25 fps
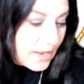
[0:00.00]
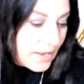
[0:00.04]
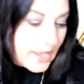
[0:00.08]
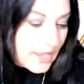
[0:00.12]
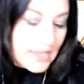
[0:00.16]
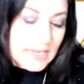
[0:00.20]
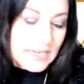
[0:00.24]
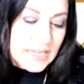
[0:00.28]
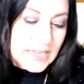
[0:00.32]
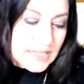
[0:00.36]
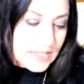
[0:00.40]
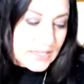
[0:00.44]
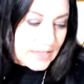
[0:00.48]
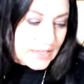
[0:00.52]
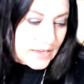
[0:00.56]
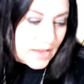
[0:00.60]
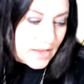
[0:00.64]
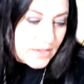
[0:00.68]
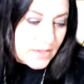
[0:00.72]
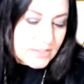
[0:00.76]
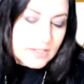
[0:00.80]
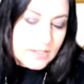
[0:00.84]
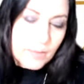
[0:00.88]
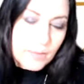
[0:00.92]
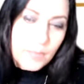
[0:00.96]
Anything
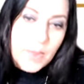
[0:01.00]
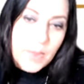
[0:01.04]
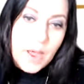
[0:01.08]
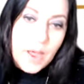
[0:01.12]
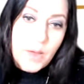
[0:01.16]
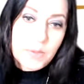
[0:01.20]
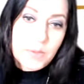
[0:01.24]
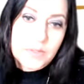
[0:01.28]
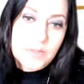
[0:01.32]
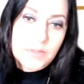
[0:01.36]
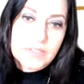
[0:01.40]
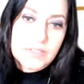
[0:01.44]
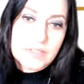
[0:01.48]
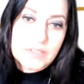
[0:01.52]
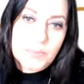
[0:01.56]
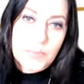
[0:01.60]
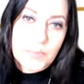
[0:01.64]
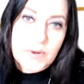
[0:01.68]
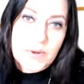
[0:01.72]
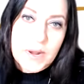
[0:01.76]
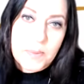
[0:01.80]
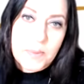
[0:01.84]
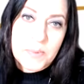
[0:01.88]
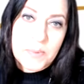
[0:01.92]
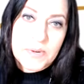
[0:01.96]
else about this
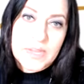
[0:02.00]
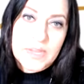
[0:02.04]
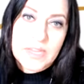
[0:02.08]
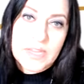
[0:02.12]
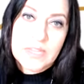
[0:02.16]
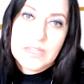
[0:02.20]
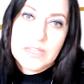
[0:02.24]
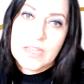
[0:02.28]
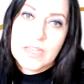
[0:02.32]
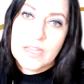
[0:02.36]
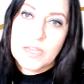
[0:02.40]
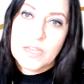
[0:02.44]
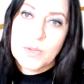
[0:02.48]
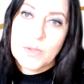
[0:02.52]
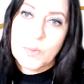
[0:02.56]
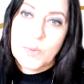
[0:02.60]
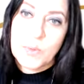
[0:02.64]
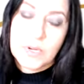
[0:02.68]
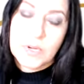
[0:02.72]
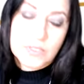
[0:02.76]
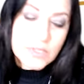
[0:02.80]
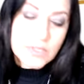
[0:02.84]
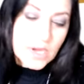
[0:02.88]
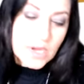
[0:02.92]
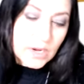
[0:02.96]
property that you
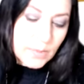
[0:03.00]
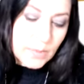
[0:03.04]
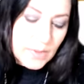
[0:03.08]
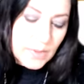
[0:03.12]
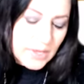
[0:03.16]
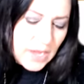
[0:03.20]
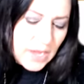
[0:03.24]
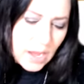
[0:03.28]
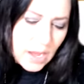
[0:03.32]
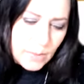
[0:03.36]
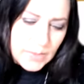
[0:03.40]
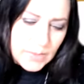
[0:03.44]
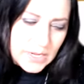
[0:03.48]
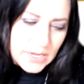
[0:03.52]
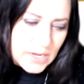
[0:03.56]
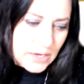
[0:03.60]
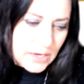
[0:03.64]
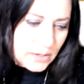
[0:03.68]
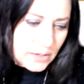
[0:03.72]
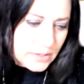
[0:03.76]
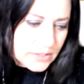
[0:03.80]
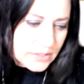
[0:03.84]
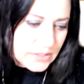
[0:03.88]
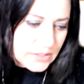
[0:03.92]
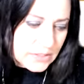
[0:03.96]
want to talk about? Like, how many
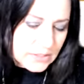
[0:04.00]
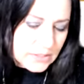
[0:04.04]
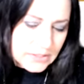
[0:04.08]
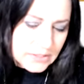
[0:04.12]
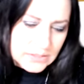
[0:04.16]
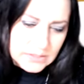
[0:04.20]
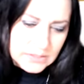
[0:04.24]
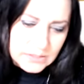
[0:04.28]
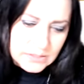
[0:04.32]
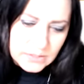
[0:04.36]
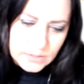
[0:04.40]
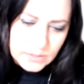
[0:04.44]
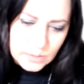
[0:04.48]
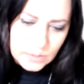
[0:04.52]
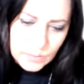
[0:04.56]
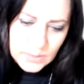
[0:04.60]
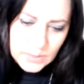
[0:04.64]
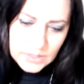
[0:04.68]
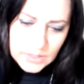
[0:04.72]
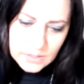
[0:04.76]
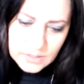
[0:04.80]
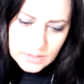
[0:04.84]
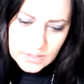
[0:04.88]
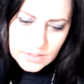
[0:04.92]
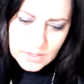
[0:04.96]
acres is this
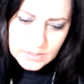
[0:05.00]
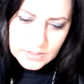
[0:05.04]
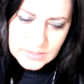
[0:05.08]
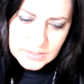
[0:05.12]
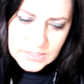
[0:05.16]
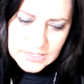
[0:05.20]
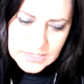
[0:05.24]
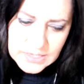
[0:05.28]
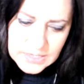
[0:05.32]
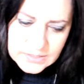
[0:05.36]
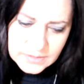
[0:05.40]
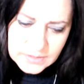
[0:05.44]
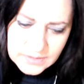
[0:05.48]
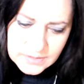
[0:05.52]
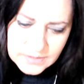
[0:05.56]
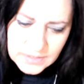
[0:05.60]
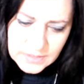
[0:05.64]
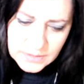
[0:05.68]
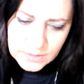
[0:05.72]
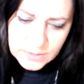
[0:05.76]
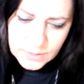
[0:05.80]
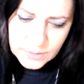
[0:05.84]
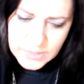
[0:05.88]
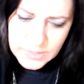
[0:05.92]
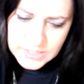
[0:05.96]
situated on? Didn't I say it's
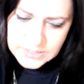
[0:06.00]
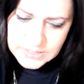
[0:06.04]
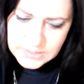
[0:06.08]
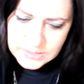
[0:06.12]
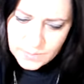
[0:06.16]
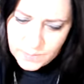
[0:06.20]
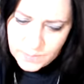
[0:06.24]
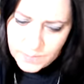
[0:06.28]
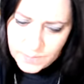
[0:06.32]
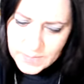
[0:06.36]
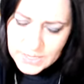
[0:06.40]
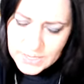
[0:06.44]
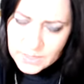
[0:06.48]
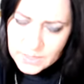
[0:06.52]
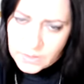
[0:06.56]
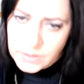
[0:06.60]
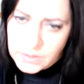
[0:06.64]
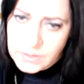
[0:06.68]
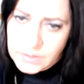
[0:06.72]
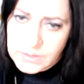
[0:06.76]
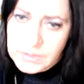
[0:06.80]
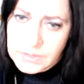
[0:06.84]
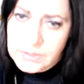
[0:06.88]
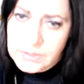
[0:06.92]
like 30 some acres?